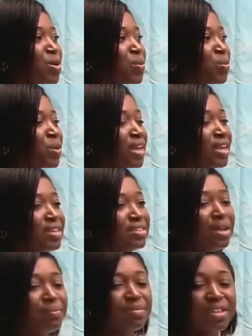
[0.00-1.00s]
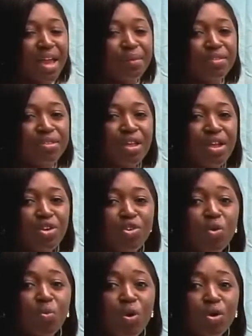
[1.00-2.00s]
we sometimes
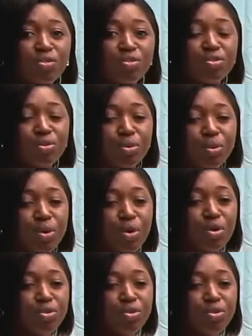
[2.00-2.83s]
don't want to